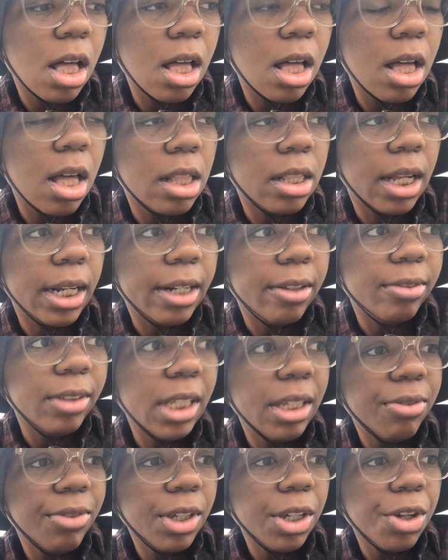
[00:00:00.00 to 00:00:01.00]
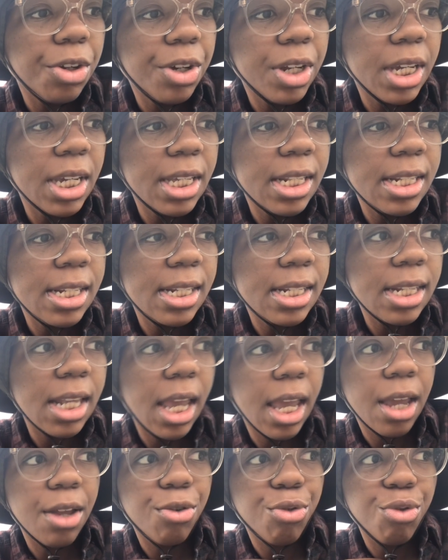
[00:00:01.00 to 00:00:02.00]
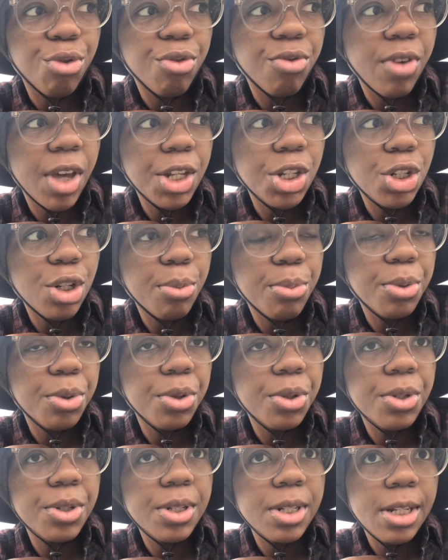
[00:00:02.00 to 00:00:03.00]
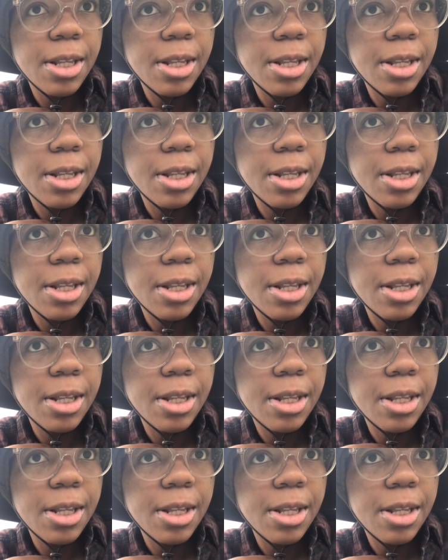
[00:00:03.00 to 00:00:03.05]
a lot of leafy greens and root vegetables.